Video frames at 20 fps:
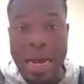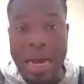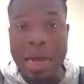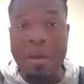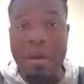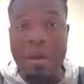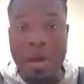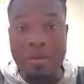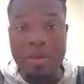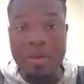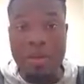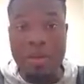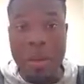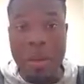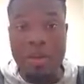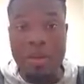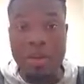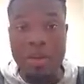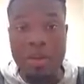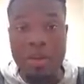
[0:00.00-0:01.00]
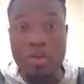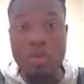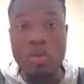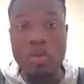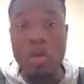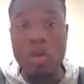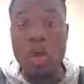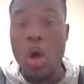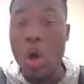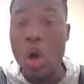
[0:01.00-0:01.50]
However, we can use
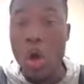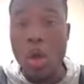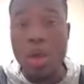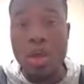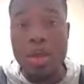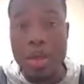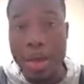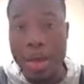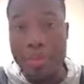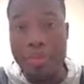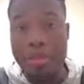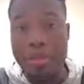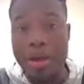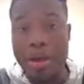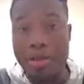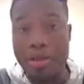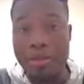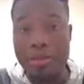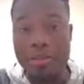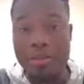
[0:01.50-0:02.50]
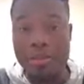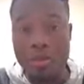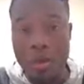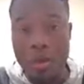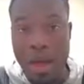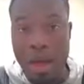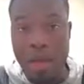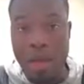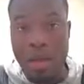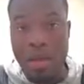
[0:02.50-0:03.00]
the colon operator as
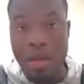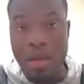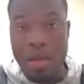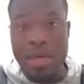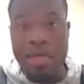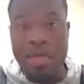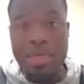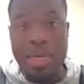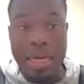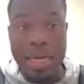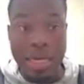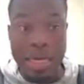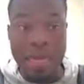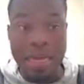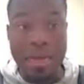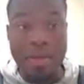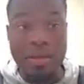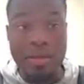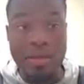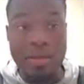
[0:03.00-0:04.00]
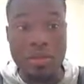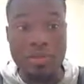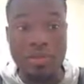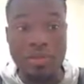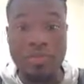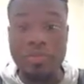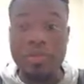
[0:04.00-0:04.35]
well to index.